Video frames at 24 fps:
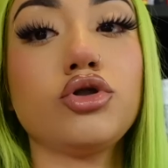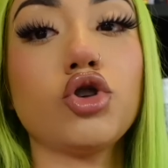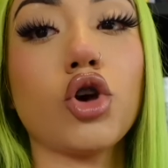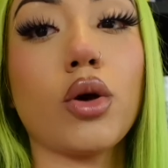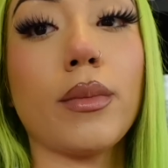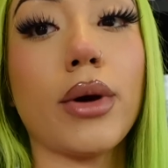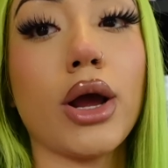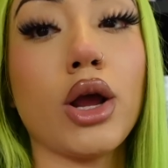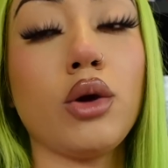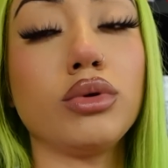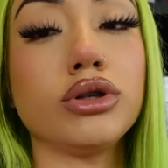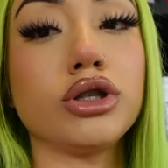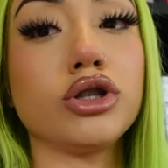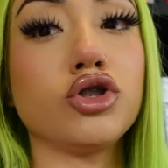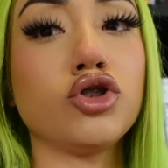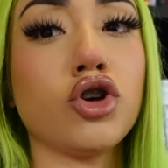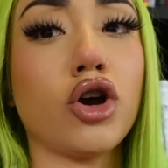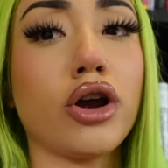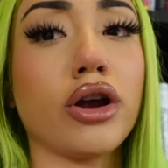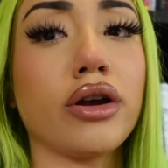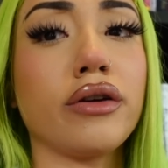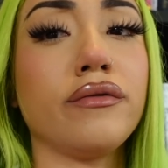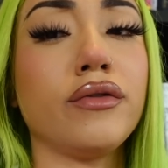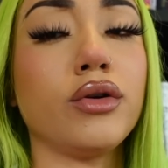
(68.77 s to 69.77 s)
Talking about he went to
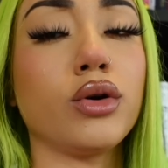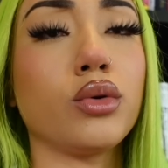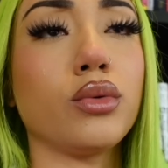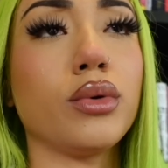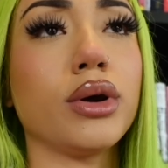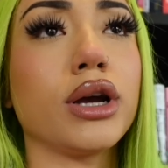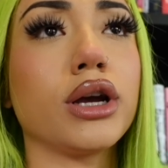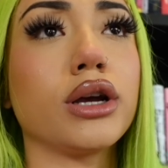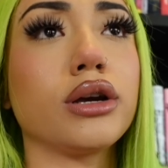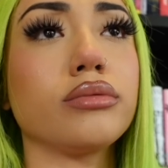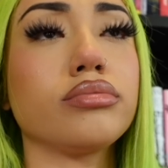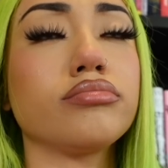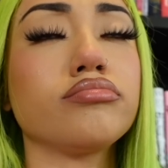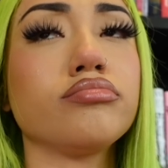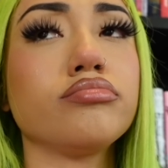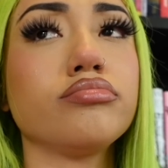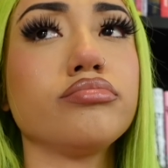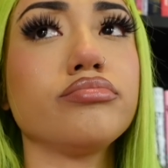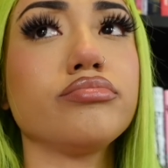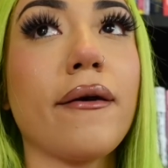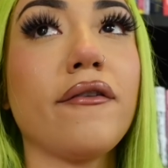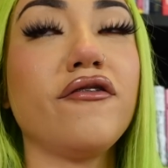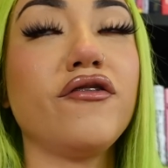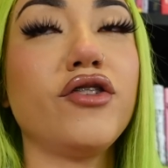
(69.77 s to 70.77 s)
Target real quick.
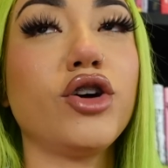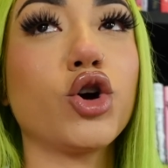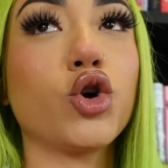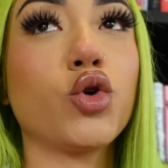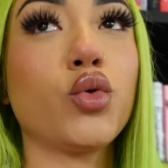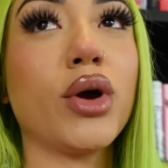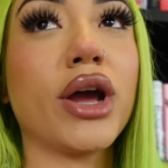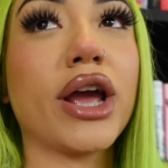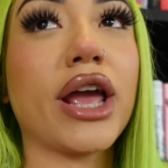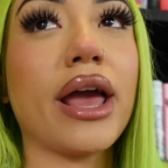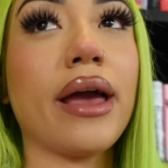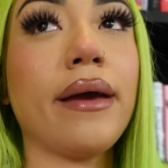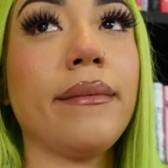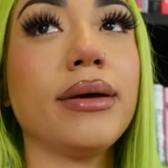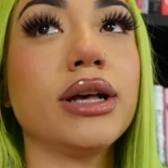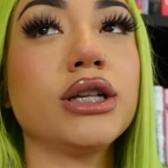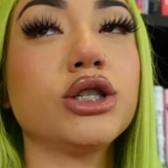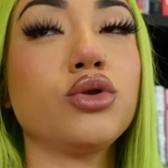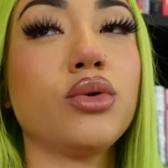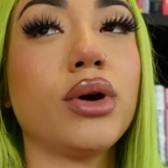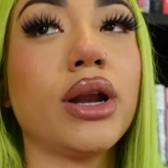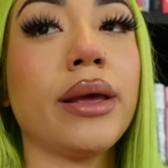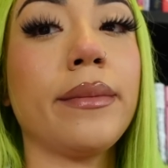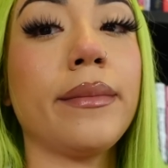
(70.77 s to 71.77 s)
Real quick, it been
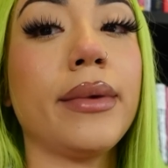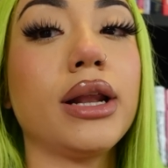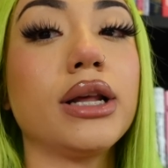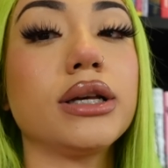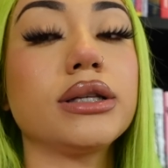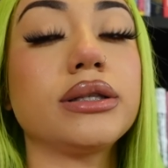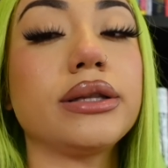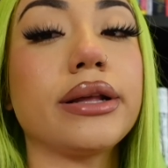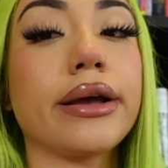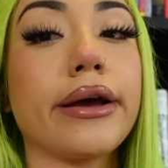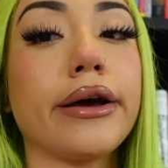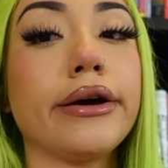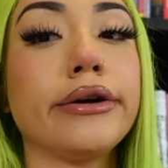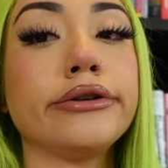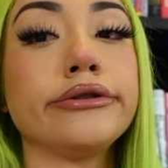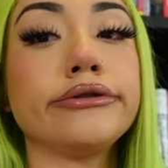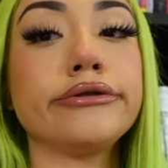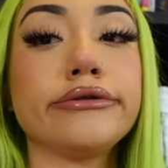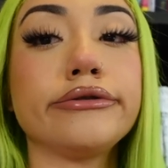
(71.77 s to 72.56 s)
20 minutes, nigga.